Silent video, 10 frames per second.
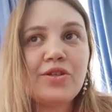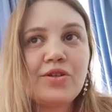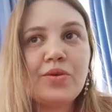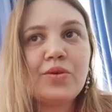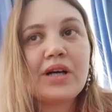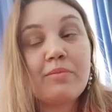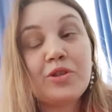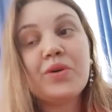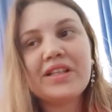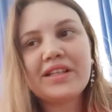to come
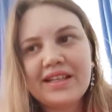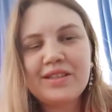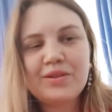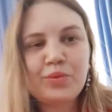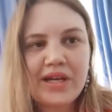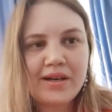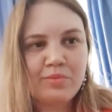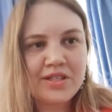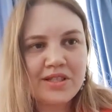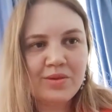to an end, we
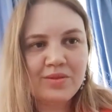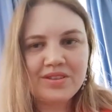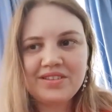hope so.